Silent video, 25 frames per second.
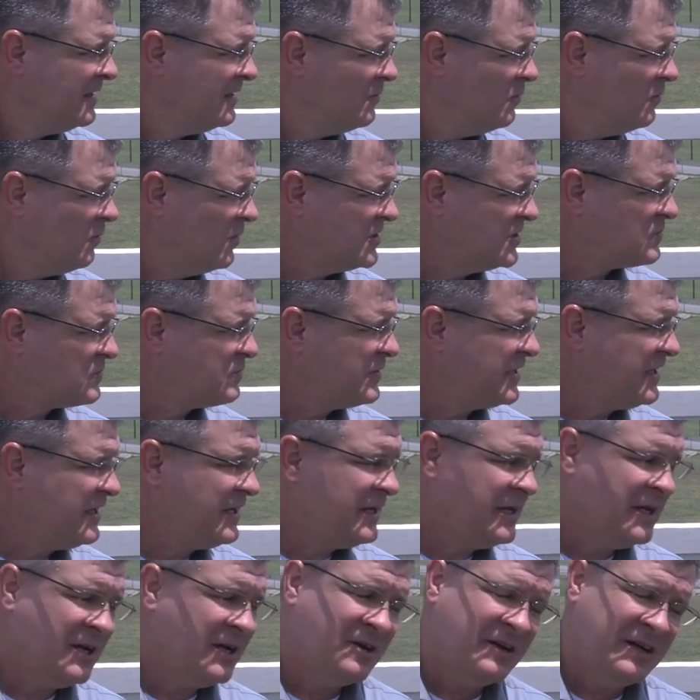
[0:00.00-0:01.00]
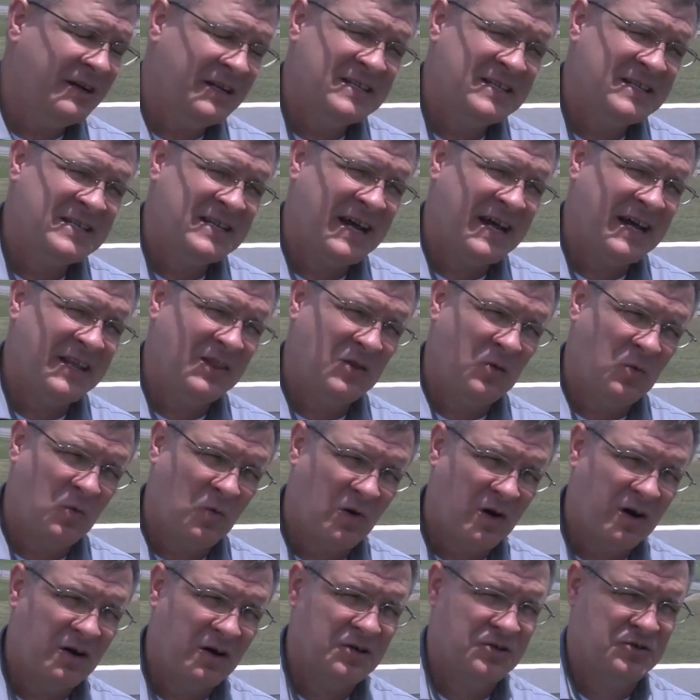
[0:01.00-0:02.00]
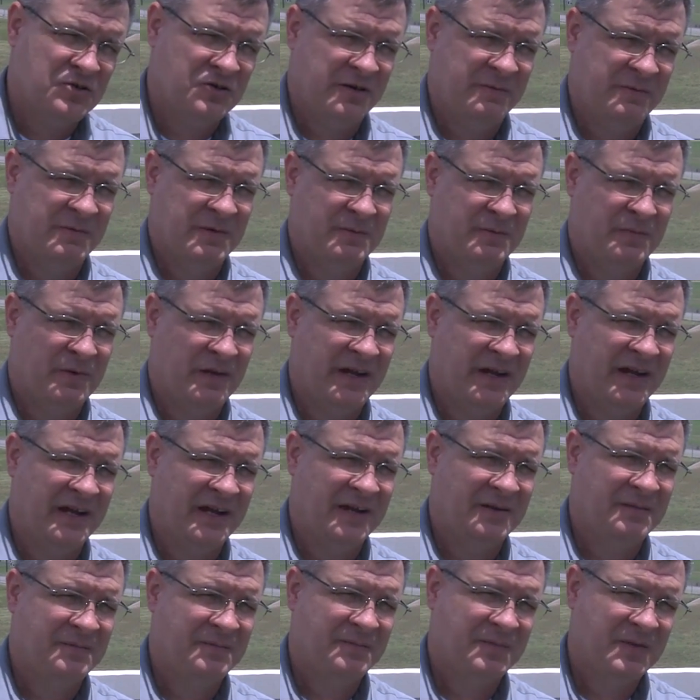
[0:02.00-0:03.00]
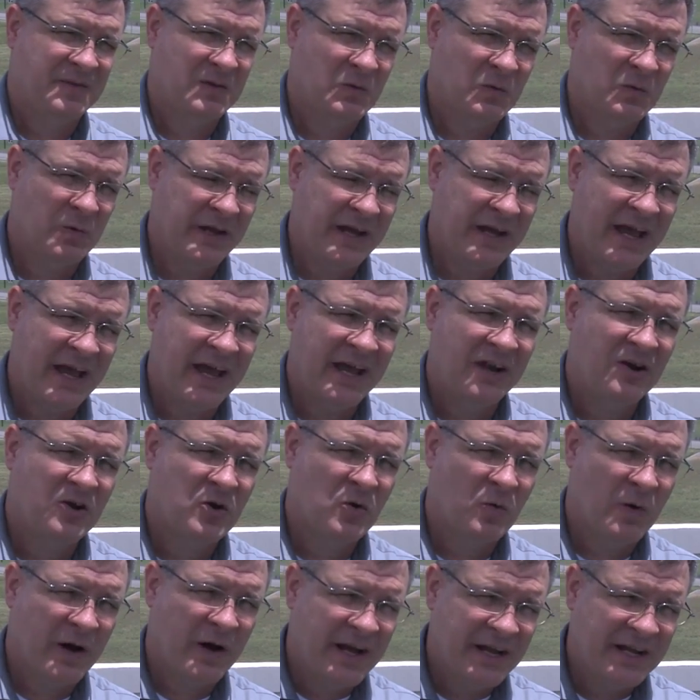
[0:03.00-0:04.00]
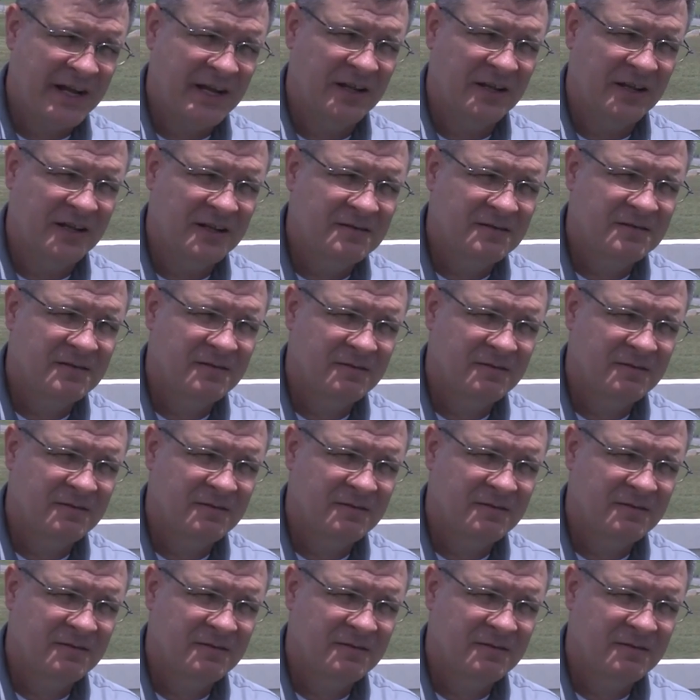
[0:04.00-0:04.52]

Once we get here inside the water treatment plant, we add a coagulant,